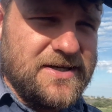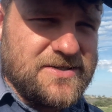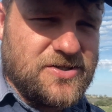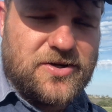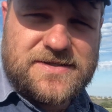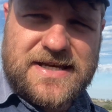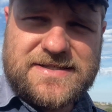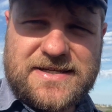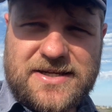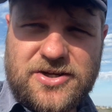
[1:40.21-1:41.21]
it's not as
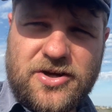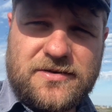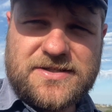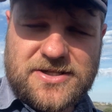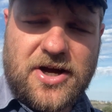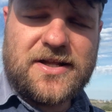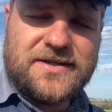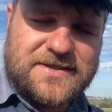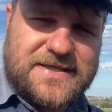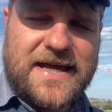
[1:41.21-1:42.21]
easy and you're not as likely
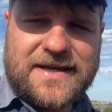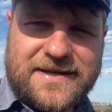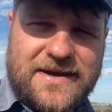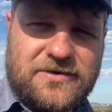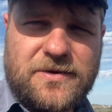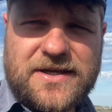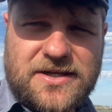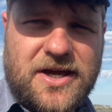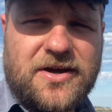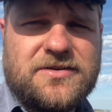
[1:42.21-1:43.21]
to take it everywhere you
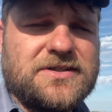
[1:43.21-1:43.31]
go.